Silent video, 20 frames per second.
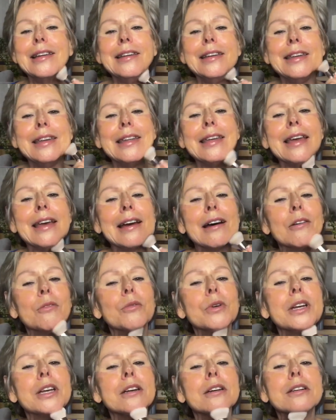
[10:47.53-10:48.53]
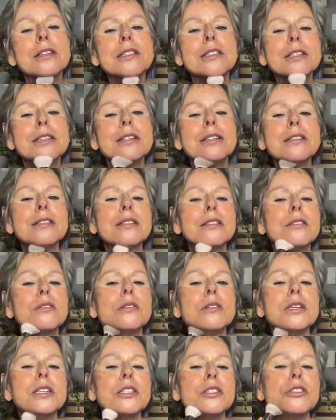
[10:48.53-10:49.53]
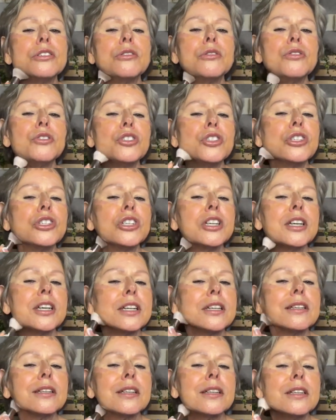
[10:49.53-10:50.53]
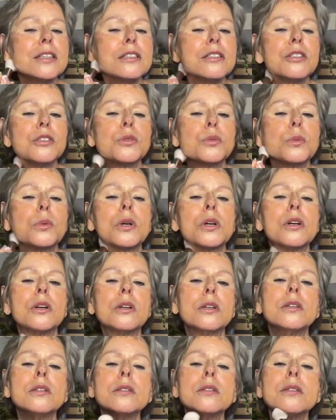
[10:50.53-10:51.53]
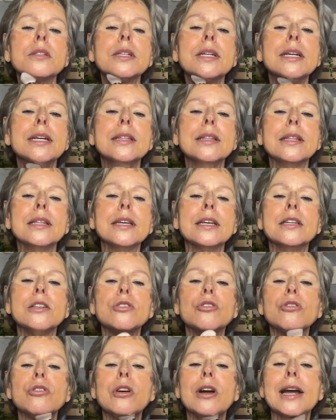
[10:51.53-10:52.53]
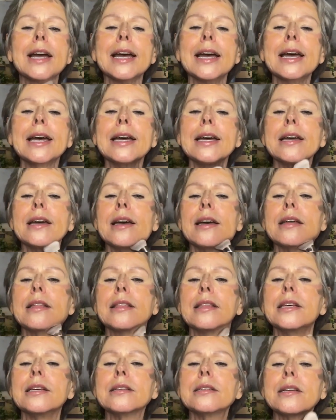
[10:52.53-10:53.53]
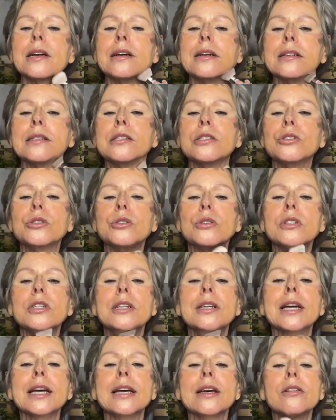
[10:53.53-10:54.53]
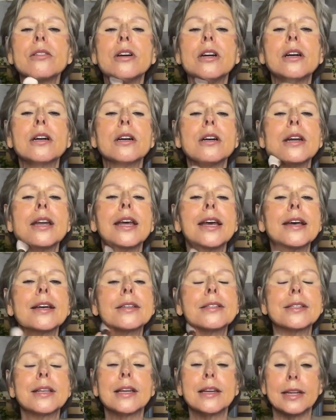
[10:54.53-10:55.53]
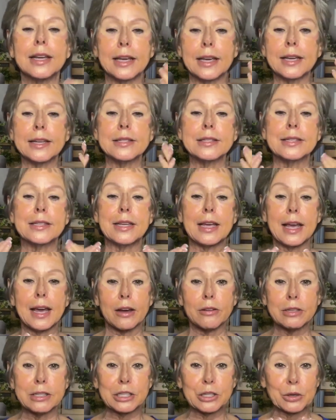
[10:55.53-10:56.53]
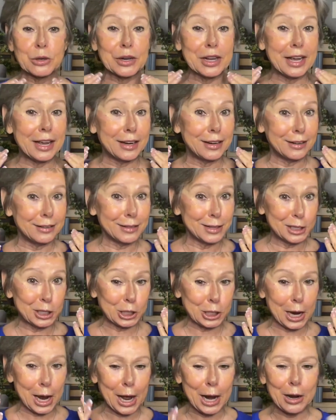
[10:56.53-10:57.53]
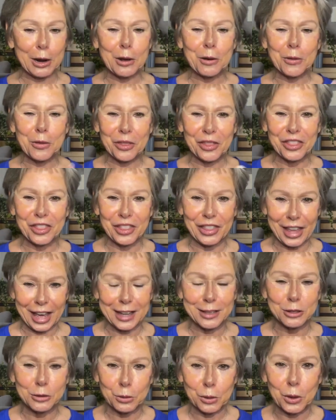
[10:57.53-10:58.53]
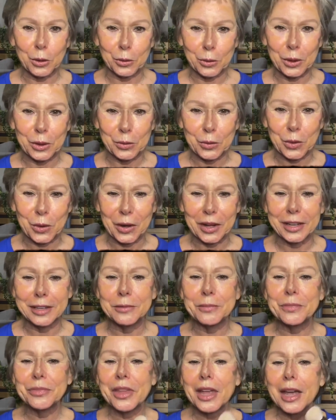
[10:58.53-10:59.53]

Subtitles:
Now, we are just going to gently swirl and then drag this contour down our necks. And again, see how it's creating the shadow? That's what we want.